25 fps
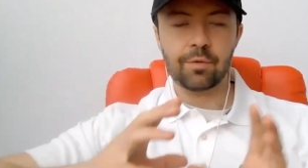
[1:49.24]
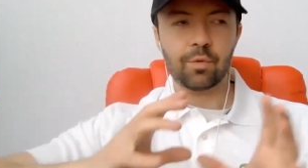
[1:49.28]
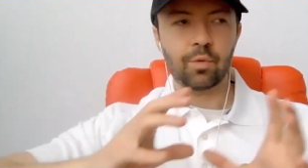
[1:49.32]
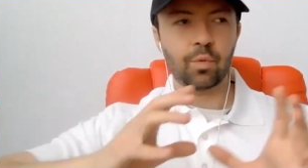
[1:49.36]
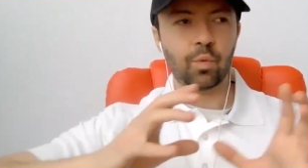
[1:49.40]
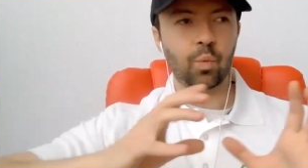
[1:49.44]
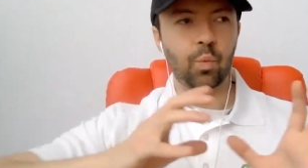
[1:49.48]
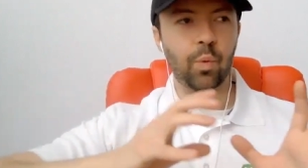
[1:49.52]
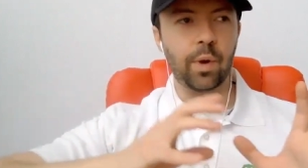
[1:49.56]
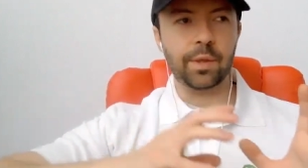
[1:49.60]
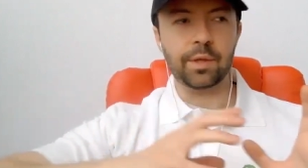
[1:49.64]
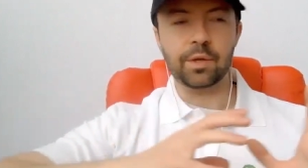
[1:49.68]

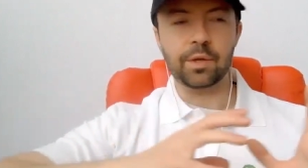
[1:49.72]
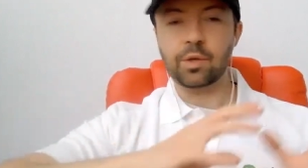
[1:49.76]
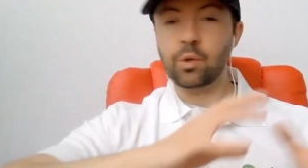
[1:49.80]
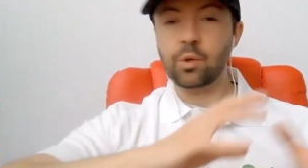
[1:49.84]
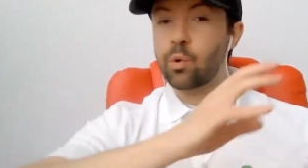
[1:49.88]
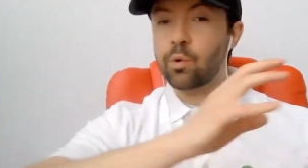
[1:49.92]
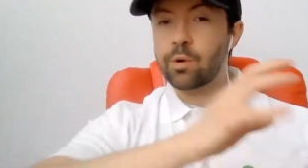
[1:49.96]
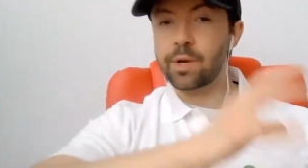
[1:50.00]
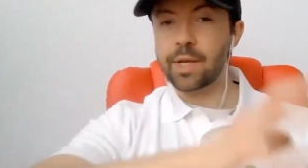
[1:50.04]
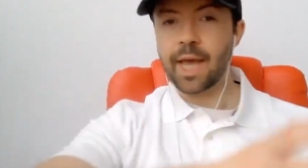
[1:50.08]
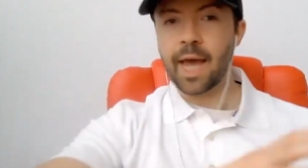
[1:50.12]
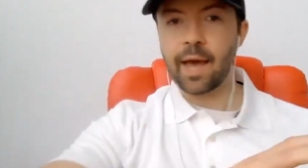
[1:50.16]
whether you
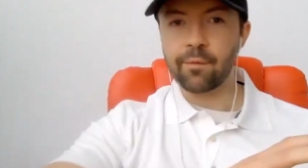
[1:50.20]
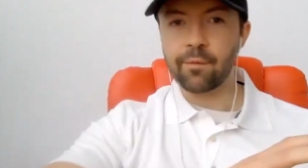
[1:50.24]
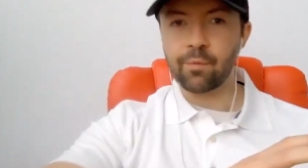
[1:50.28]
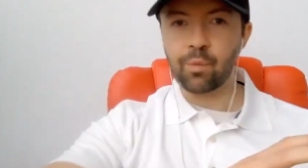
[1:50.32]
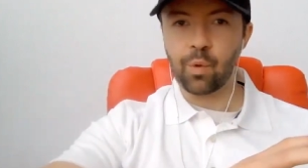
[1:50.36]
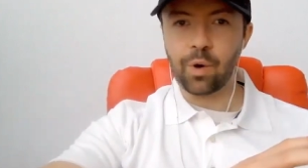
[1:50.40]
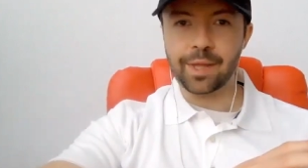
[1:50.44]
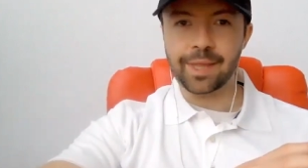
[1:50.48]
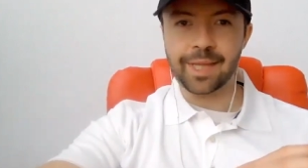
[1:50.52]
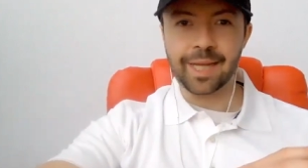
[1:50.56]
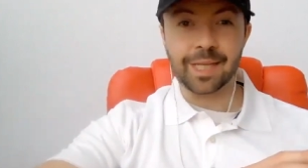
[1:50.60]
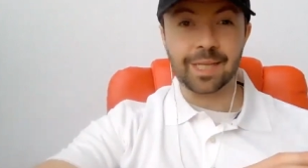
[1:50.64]
already have
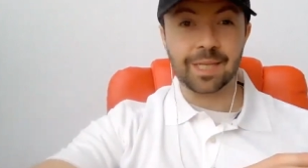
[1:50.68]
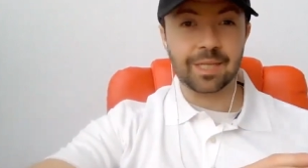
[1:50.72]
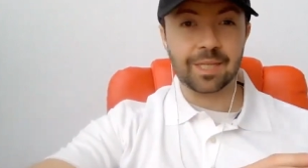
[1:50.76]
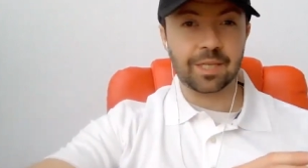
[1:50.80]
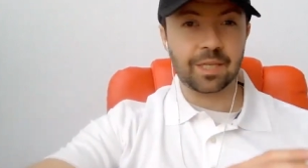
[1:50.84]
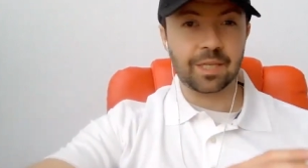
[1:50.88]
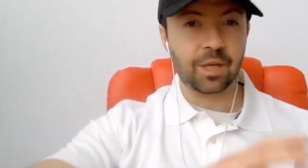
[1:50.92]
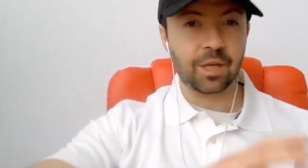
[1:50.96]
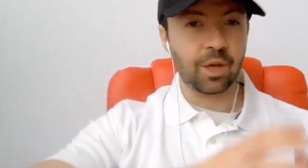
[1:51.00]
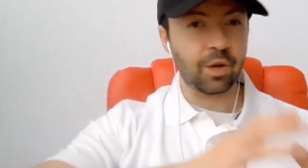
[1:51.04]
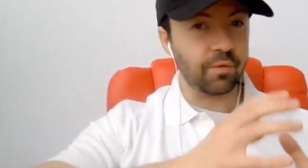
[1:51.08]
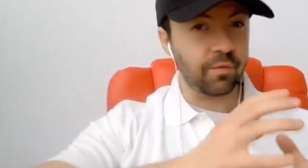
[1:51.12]
one that's
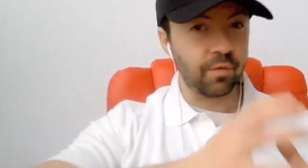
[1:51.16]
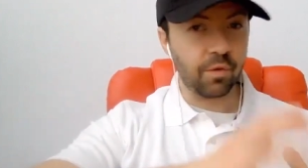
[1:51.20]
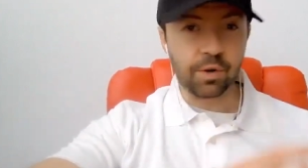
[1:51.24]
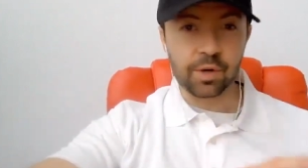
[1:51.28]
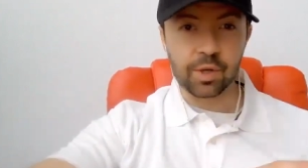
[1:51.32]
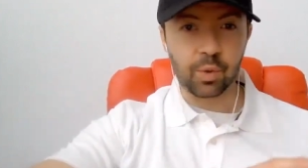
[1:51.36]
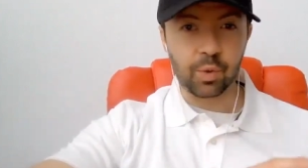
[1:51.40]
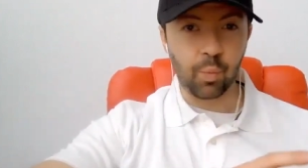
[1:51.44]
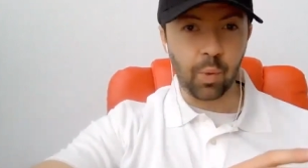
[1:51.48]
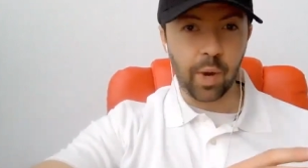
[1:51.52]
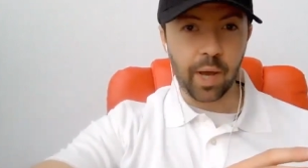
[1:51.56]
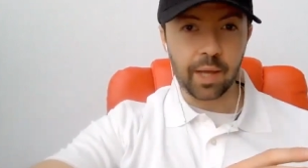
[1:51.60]

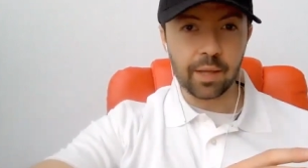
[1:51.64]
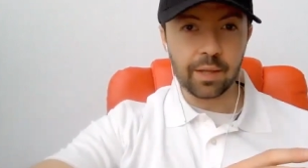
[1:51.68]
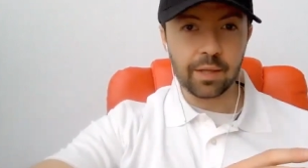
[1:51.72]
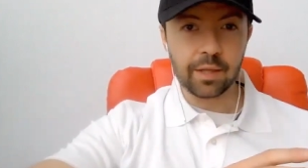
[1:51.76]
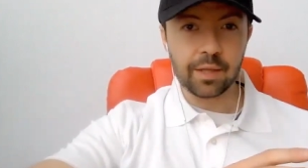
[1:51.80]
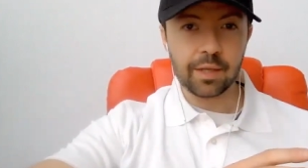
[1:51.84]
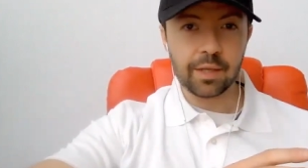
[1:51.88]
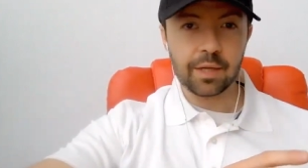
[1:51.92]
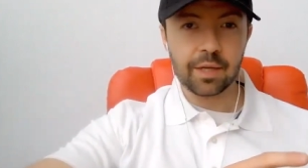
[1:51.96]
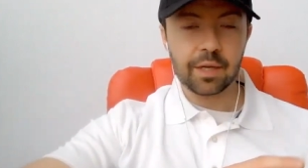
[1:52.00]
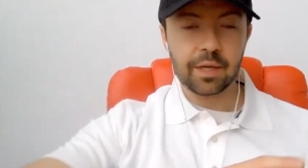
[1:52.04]
converting well,